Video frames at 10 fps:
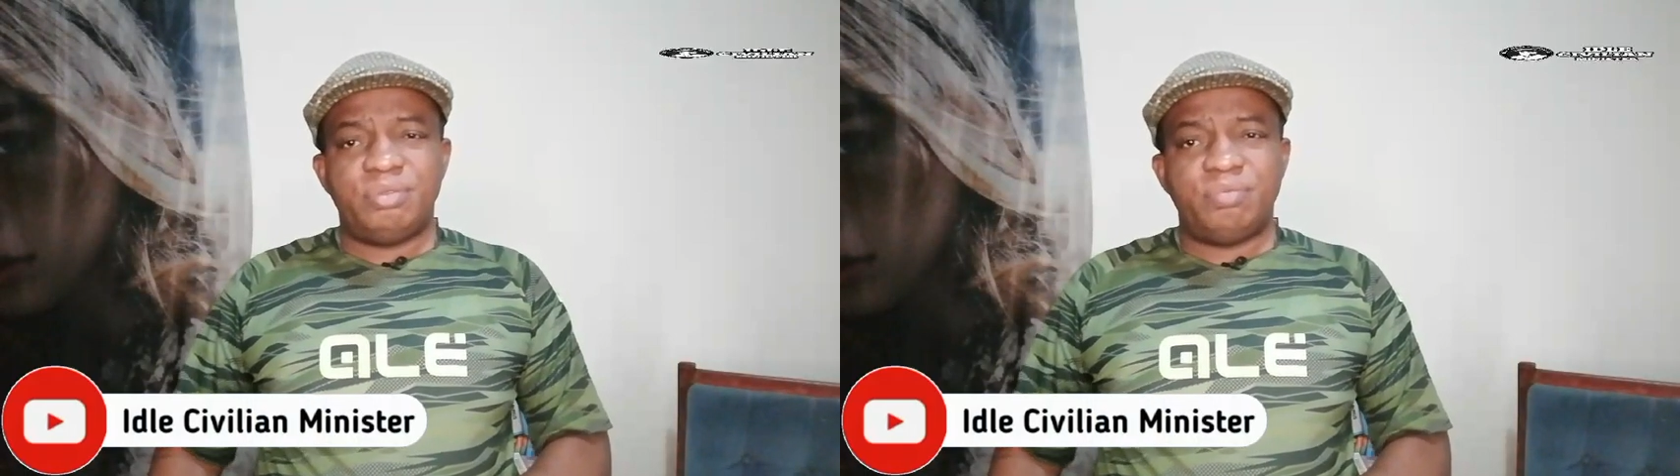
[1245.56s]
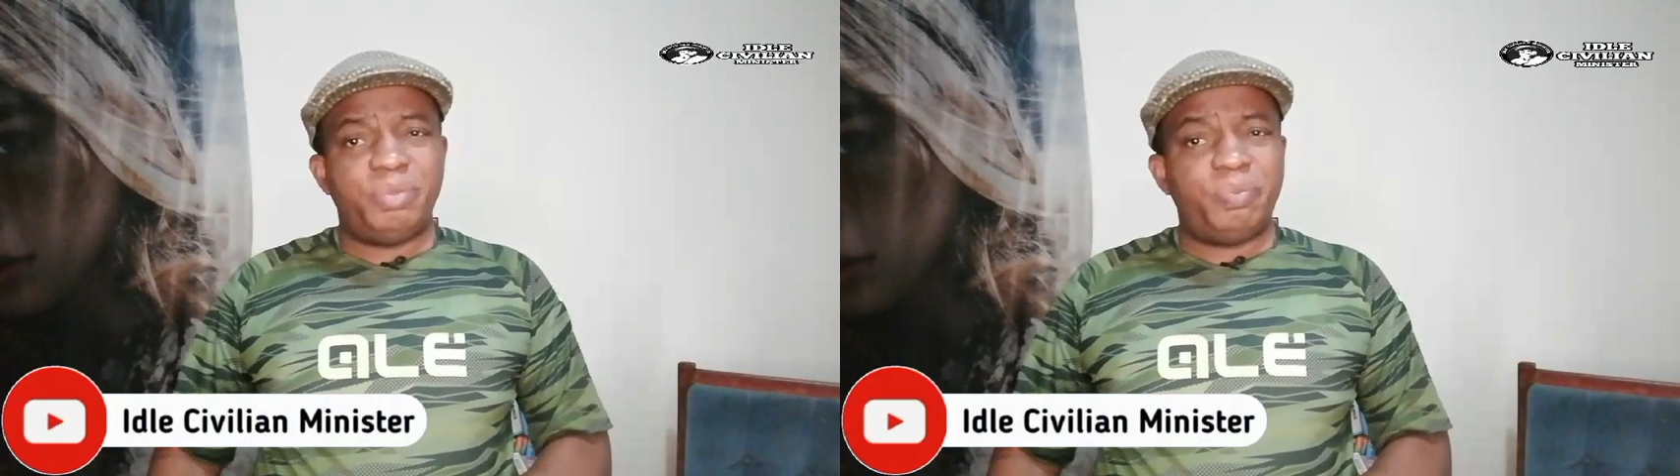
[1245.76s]

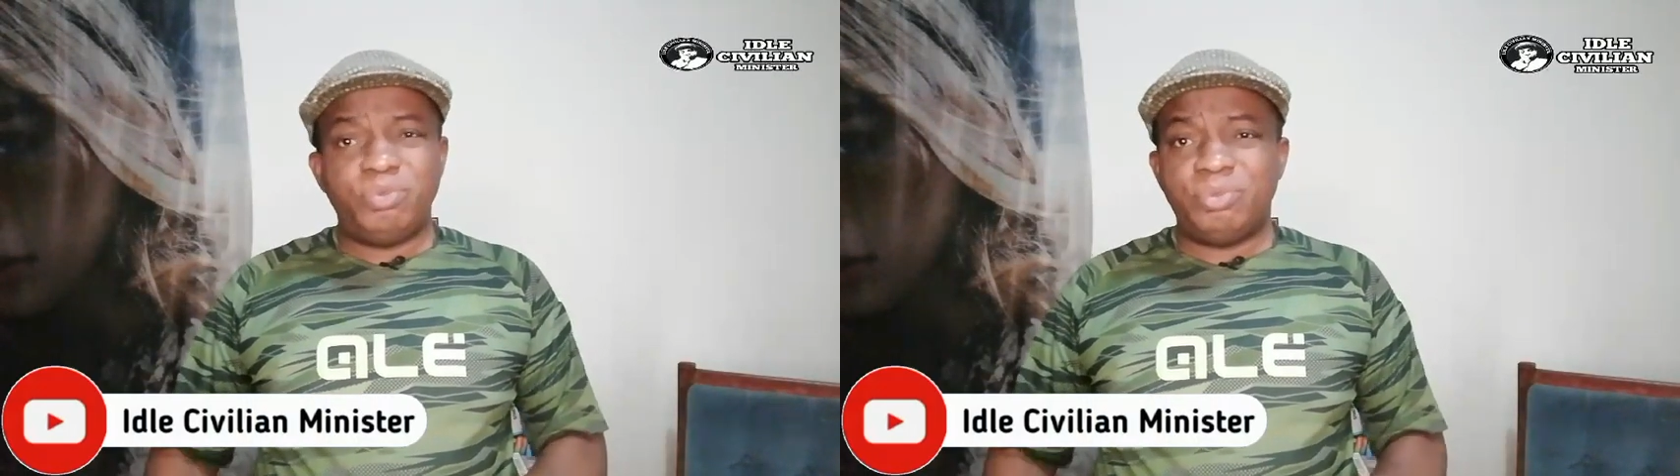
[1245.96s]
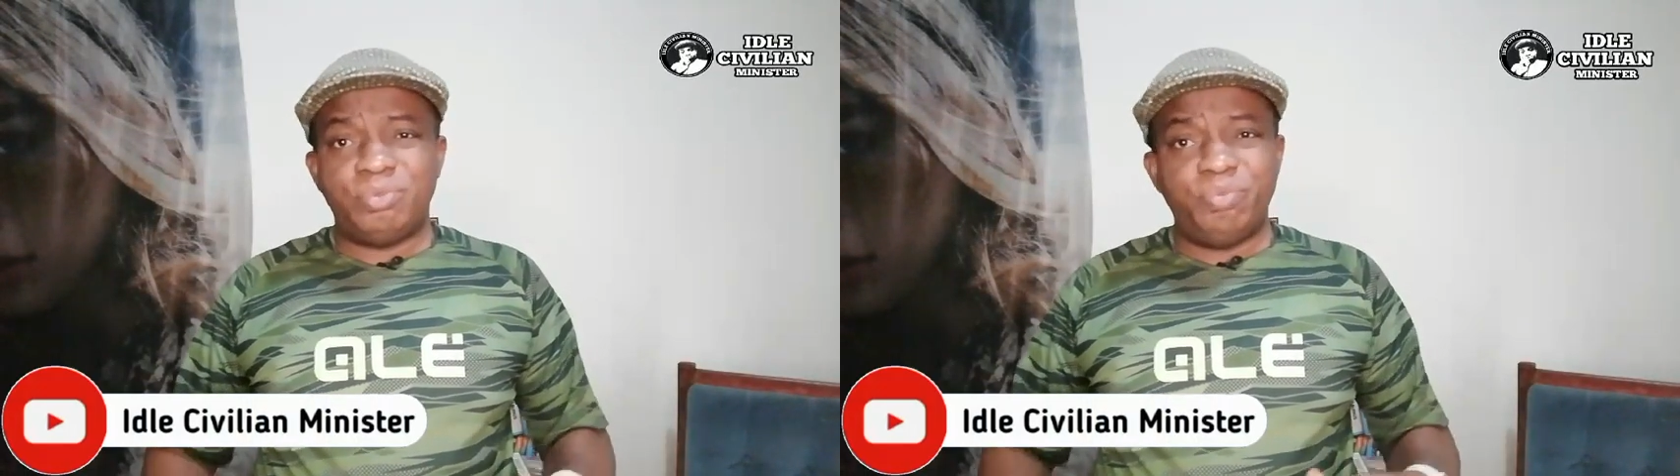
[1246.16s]

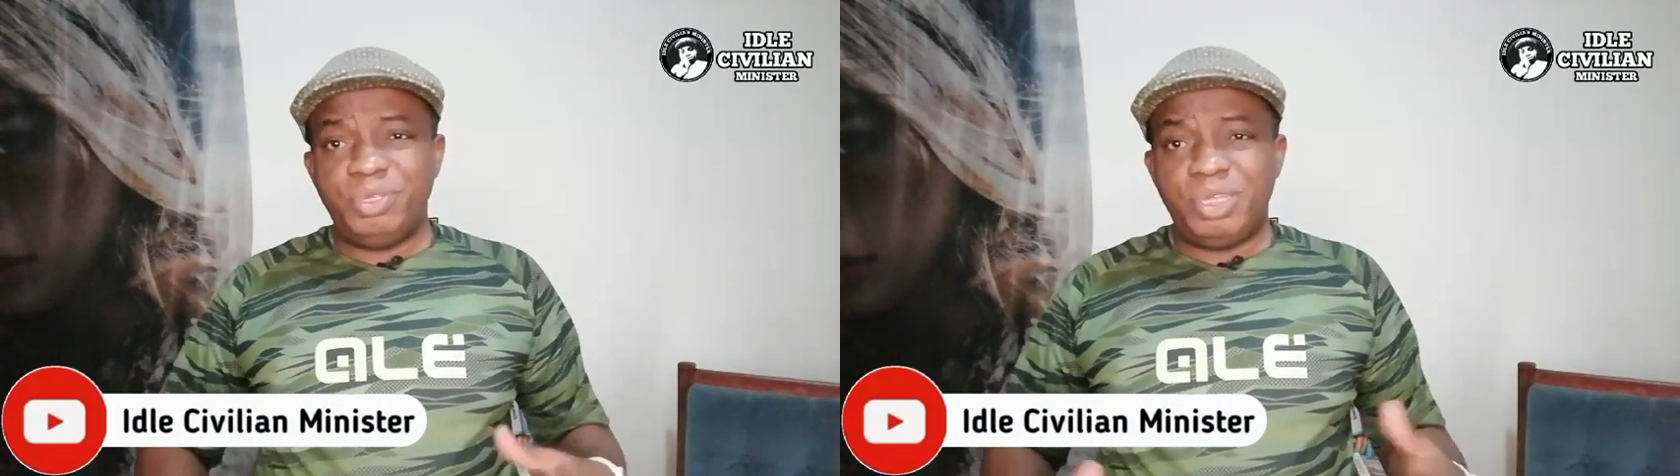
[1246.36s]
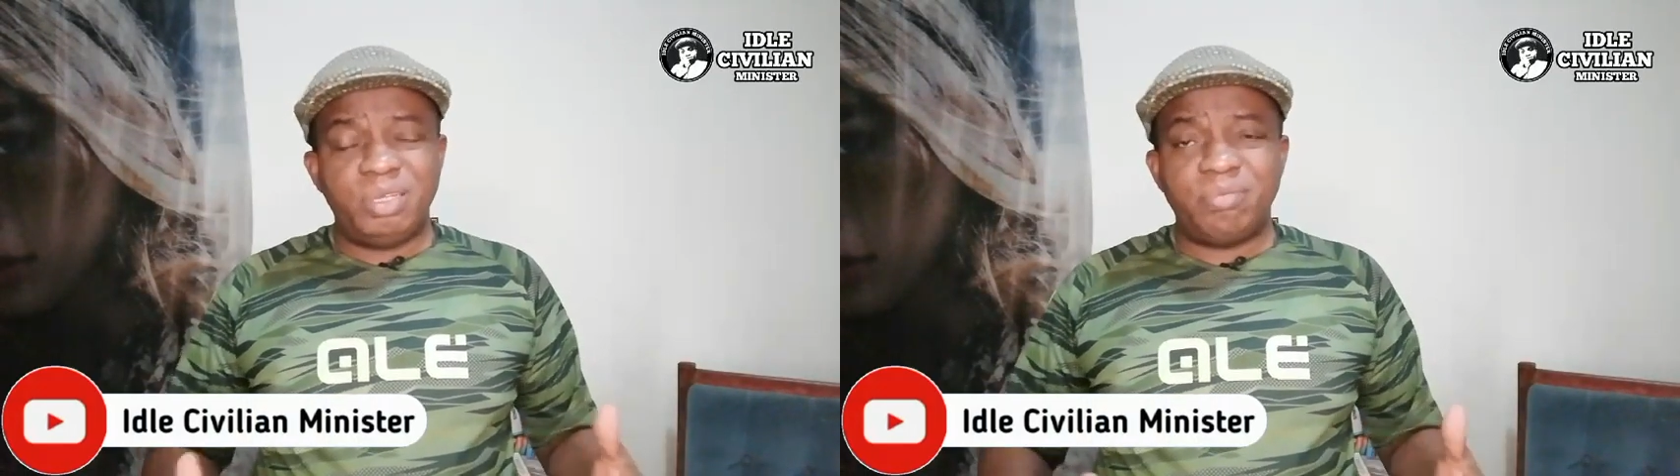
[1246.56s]
People
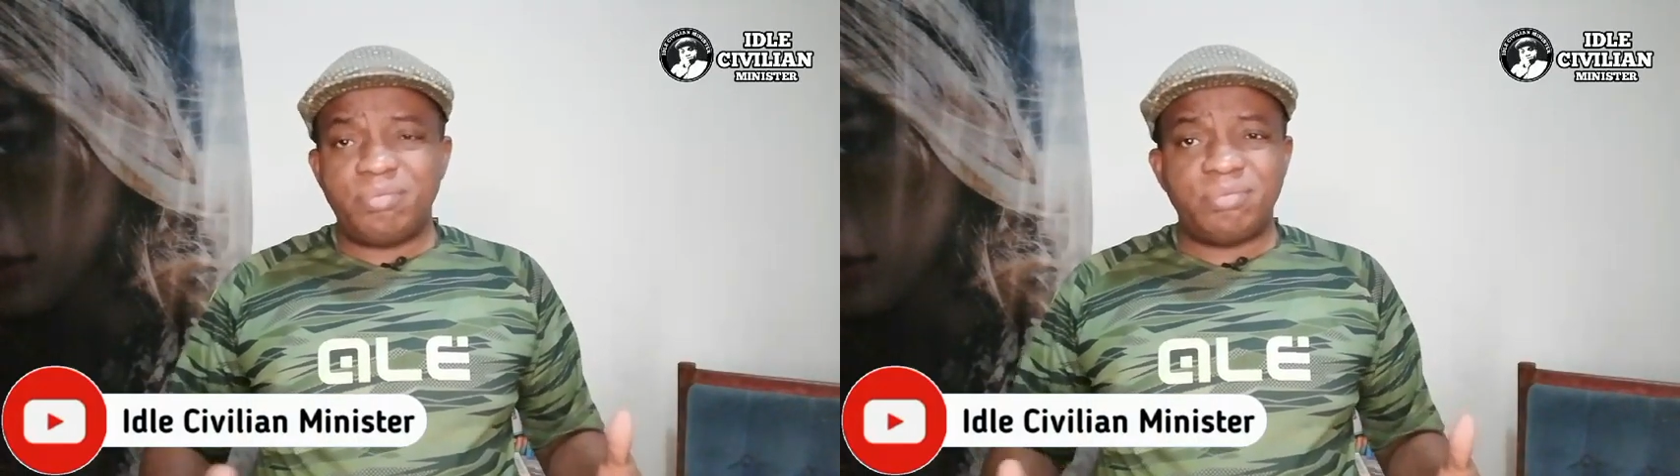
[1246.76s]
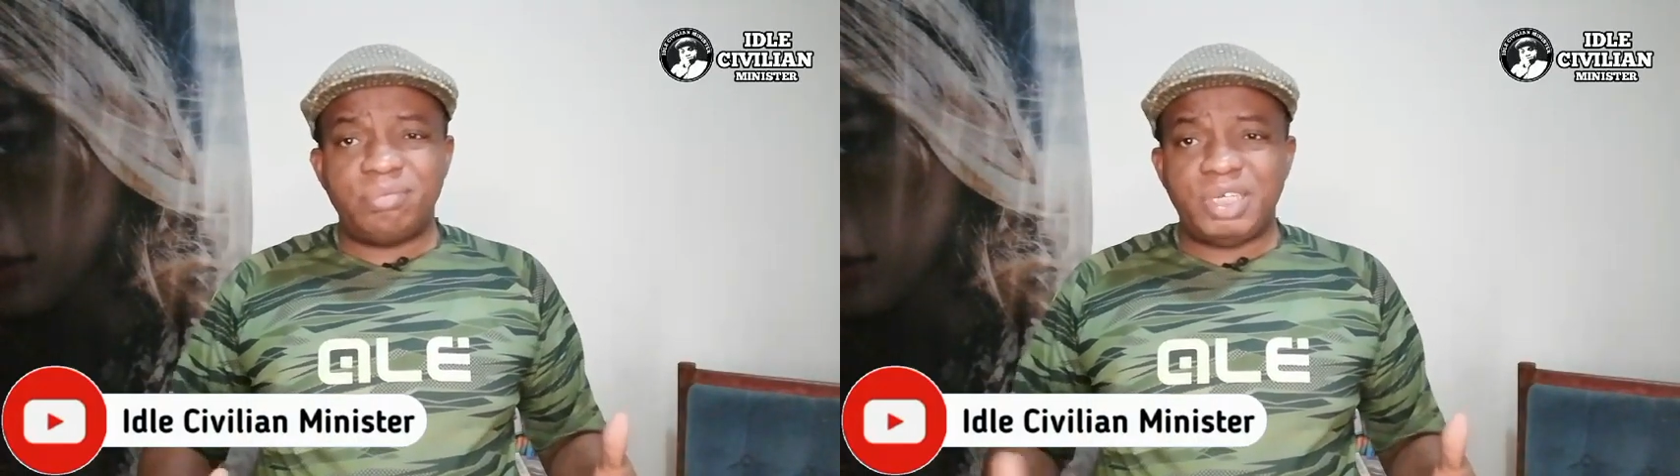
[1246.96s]
became,